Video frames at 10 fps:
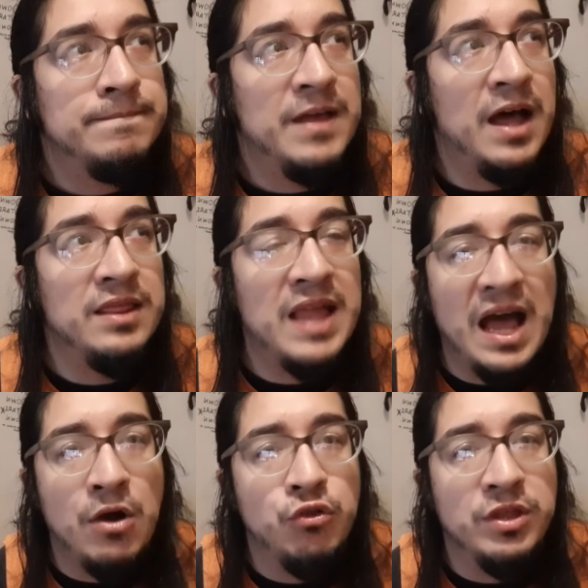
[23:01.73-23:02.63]

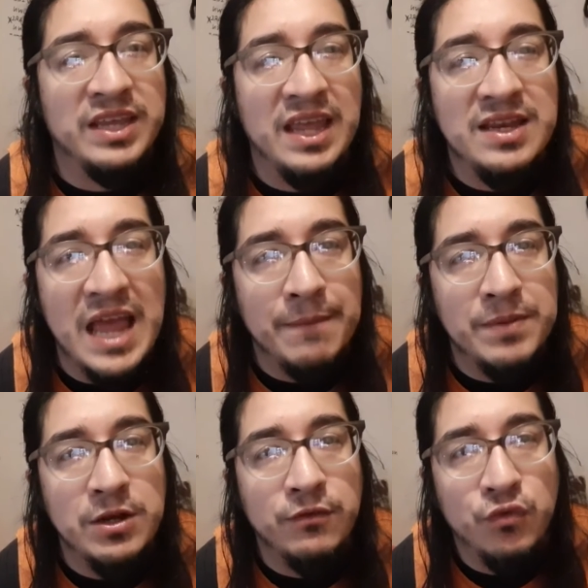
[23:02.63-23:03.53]
allow the
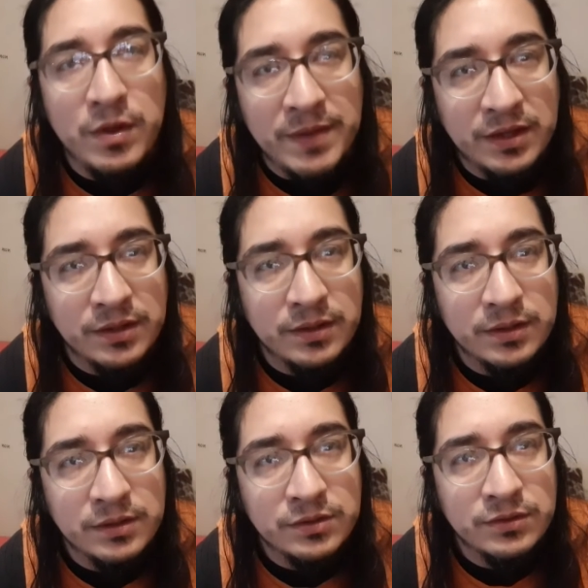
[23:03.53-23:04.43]
kidnapping of women
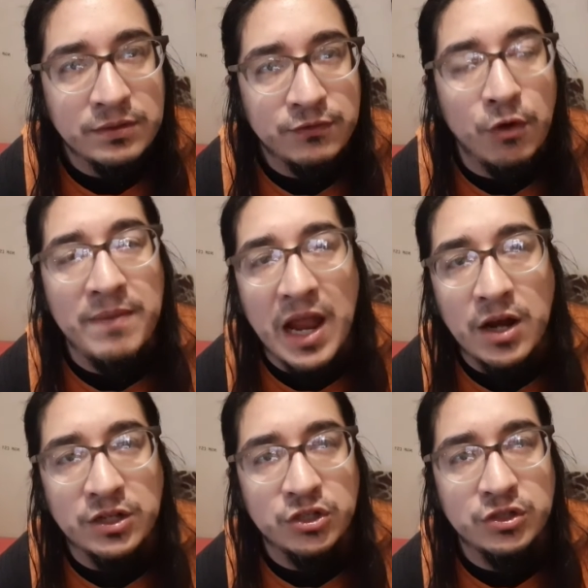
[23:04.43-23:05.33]
for
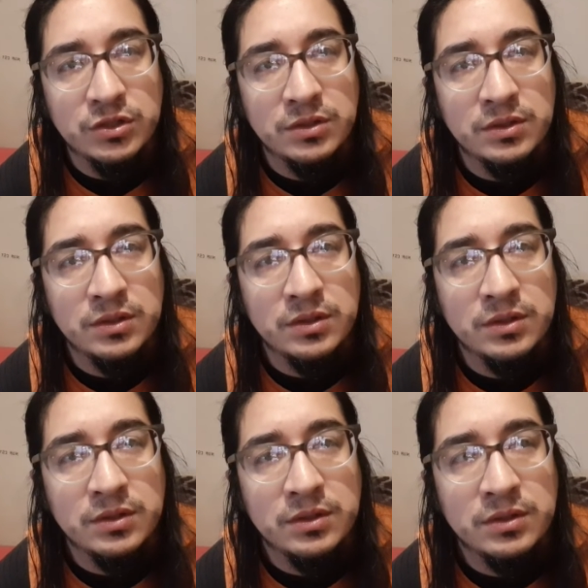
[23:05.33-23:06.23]
marriage.
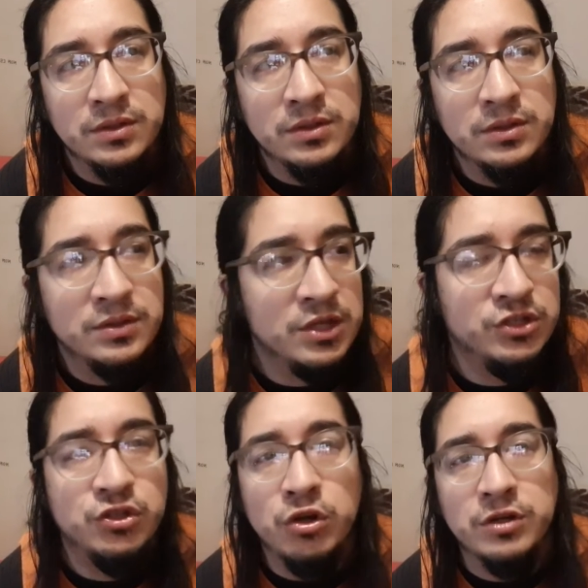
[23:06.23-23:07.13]
They
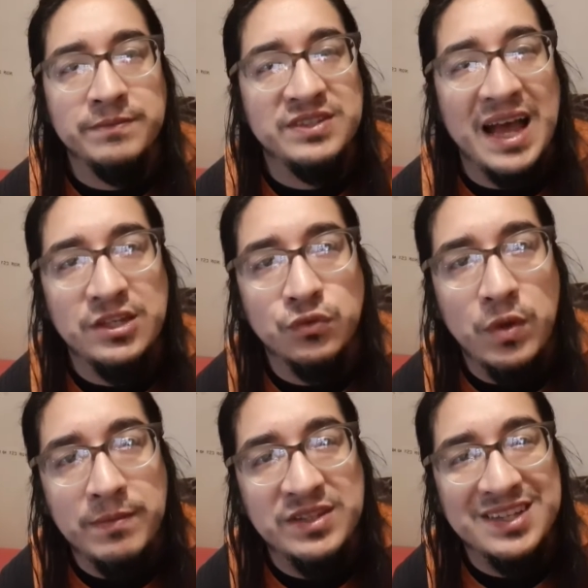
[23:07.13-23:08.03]
circumcise
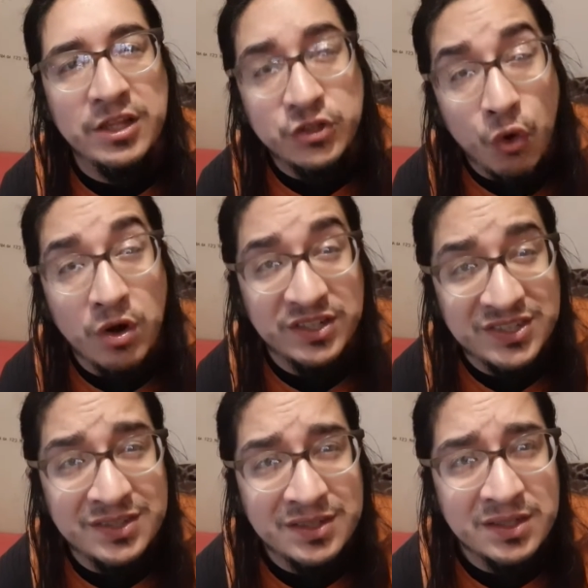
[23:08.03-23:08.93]
women's
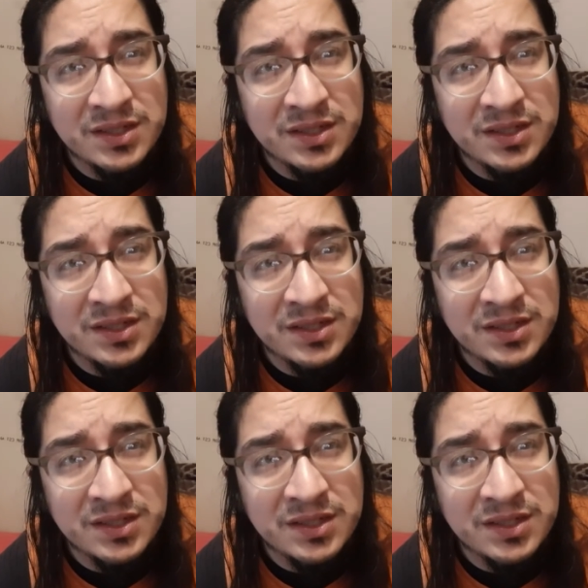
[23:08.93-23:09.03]
clitoris.